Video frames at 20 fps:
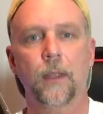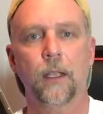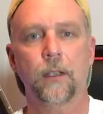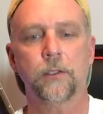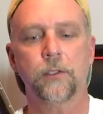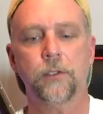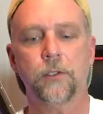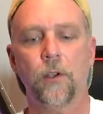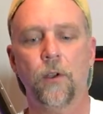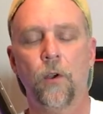
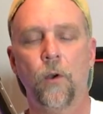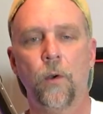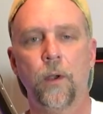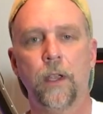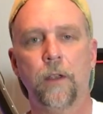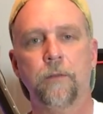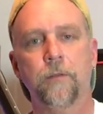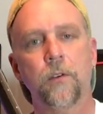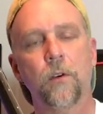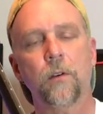So
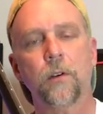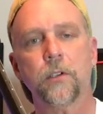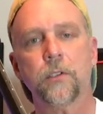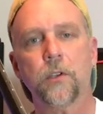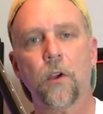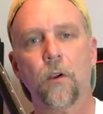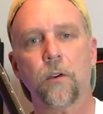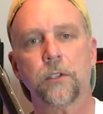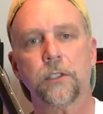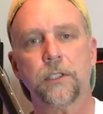if you're on a
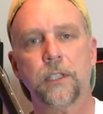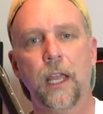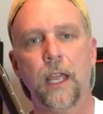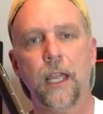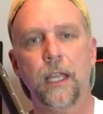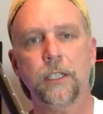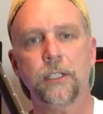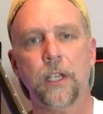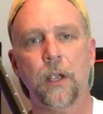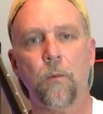dark
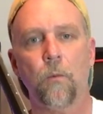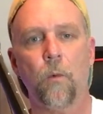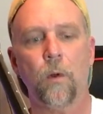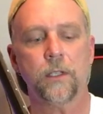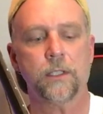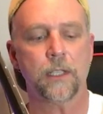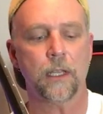stage and once